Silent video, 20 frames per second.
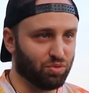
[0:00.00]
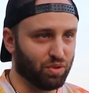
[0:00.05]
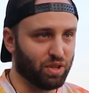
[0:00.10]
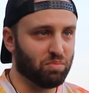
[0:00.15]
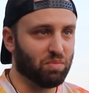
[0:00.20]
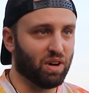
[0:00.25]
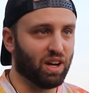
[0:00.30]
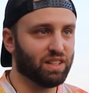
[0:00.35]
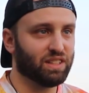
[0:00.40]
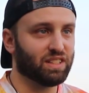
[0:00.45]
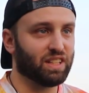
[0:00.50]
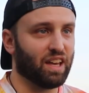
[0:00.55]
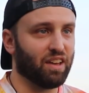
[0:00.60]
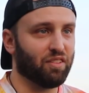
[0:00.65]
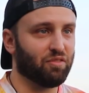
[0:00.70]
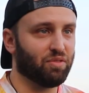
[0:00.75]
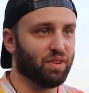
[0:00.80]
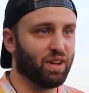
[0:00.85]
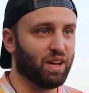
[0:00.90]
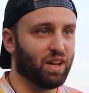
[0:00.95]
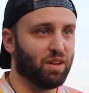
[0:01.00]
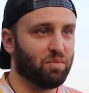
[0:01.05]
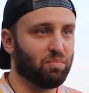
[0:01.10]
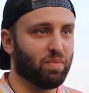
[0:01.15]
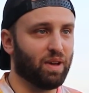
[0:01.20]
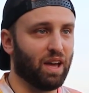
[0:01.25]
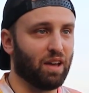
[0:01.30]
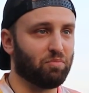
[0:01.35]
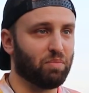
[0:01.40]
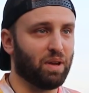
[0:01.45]
3 months I've
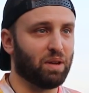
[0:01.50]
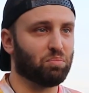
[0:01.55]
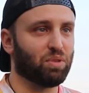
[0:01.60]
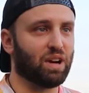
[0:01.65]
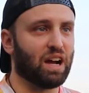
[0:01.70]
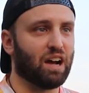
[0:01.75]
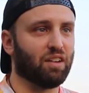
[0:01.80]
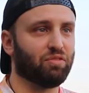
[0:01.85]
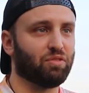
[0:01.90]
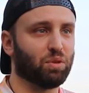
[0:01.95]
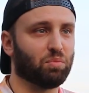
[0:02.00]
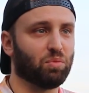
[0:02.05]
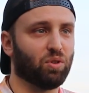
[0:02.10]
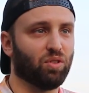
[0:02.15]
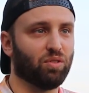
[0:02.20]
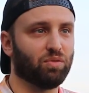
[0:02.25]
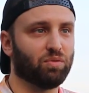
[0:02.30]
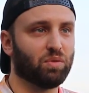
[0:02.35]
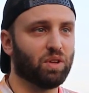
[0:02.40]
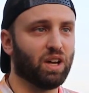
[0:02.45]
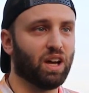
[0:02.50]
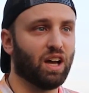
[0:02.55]
been profitable.